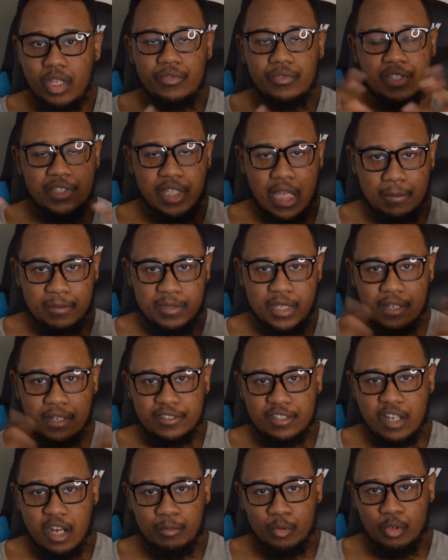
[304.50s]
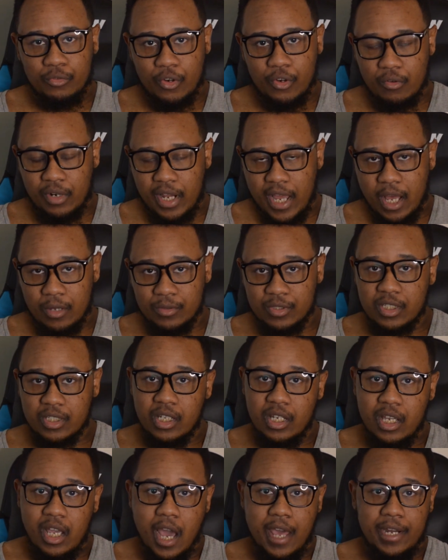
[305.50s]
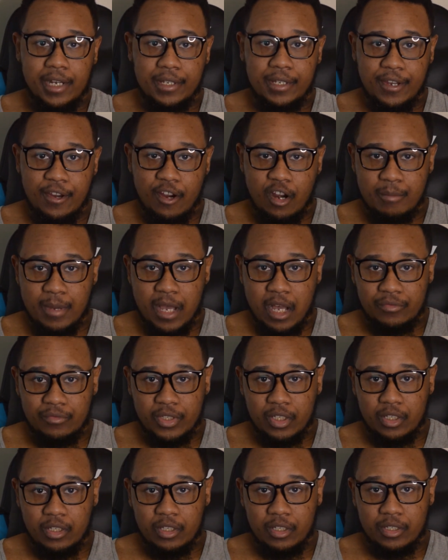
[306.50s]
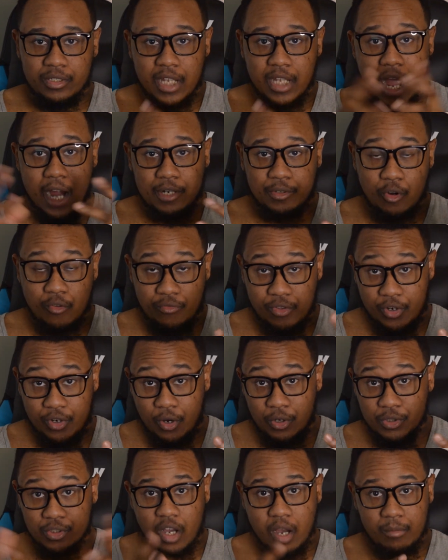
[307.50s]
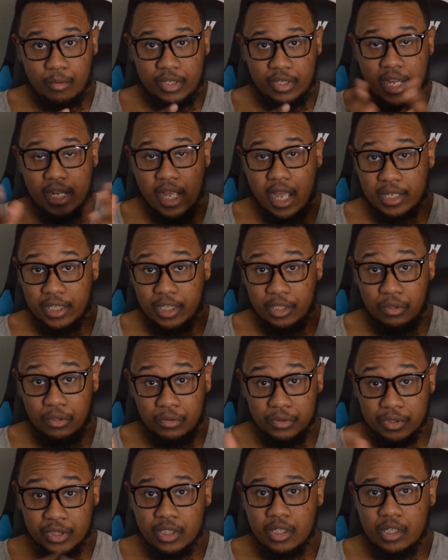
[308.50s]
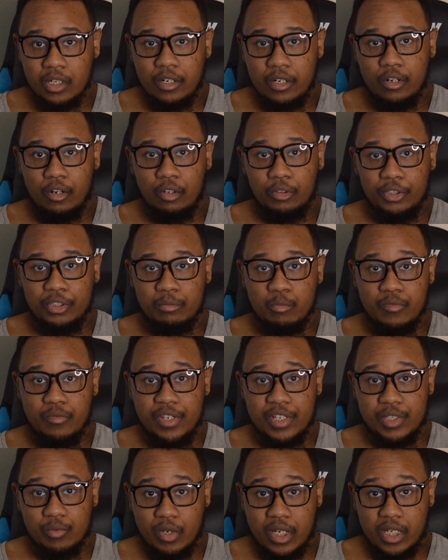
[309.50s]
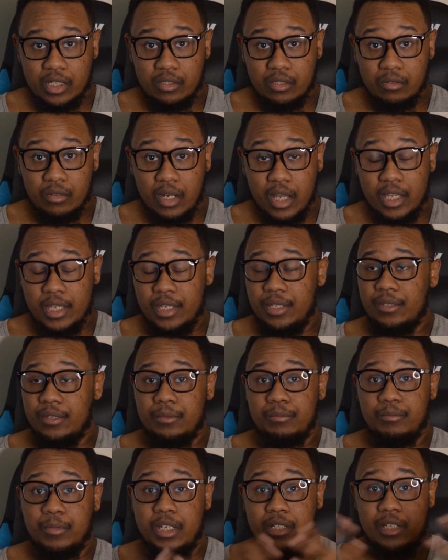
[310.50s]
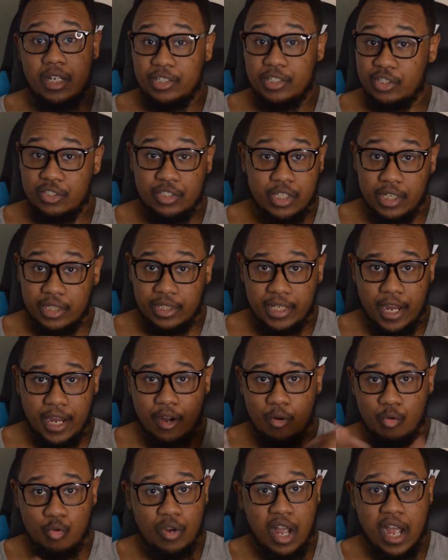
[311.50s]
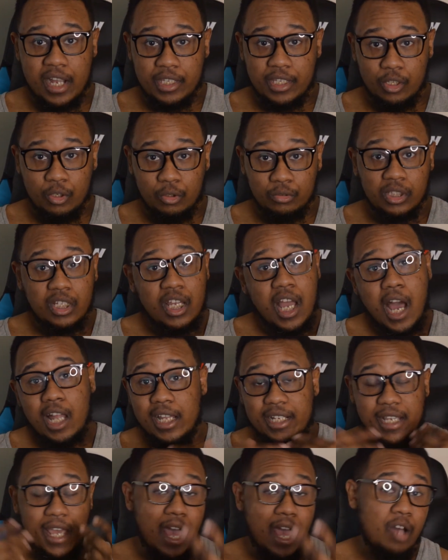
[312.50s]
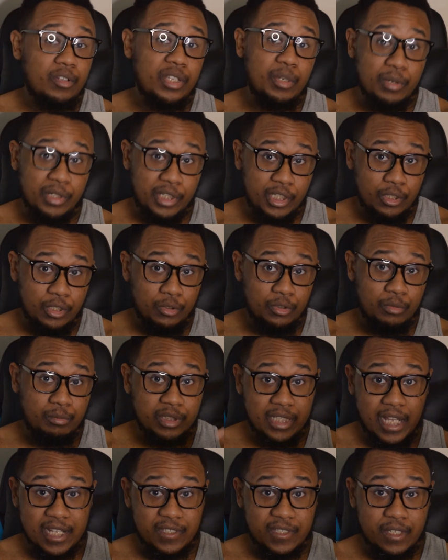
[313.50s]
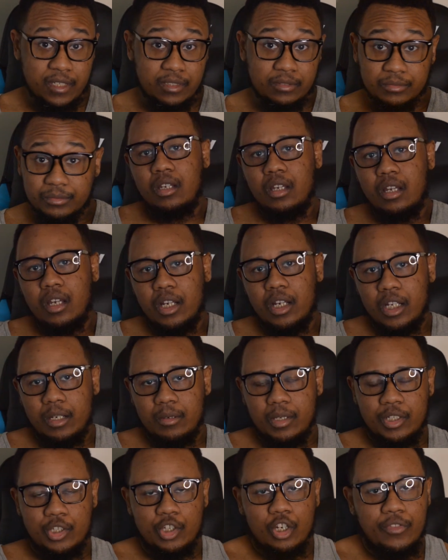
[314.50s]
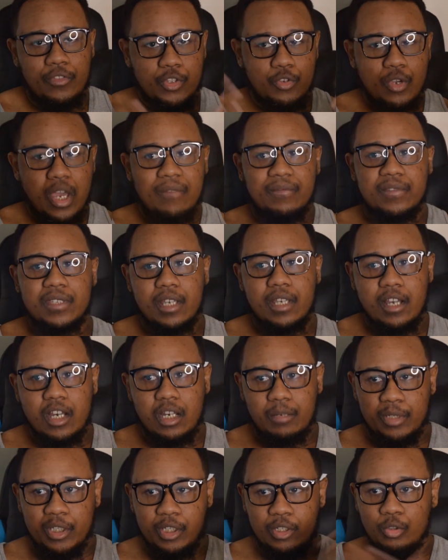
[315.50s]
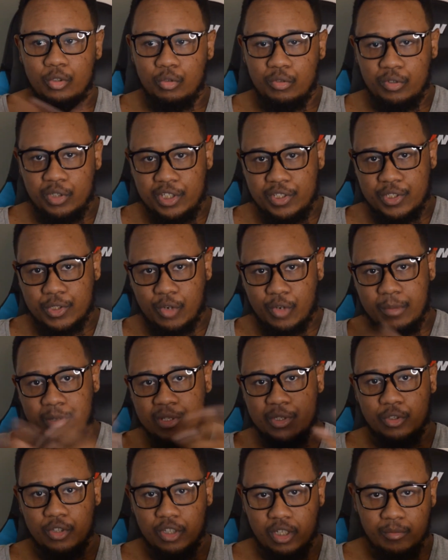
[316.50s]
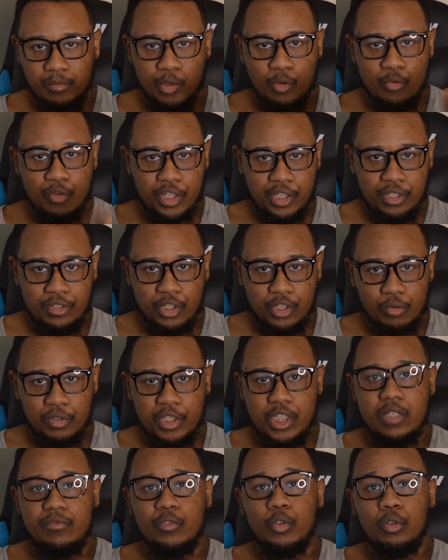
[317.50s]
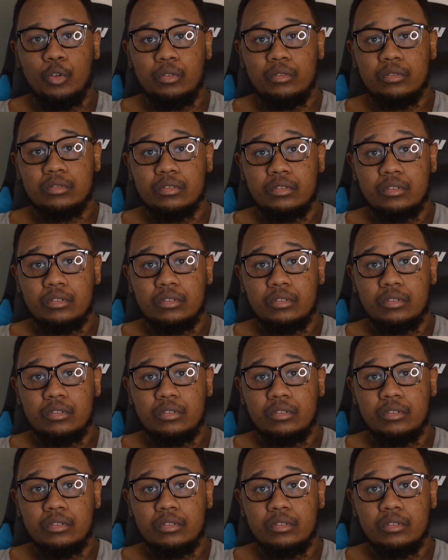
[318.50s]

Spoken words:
the same-sex couple in their own house. I didn't care about the doctor and the nurse couple that got killed. early in the movie as well. I just didn't care who got killed. I like how they were killed, but that's it. You know, then you have Tommy, who he's screaming to the community, you know, evil.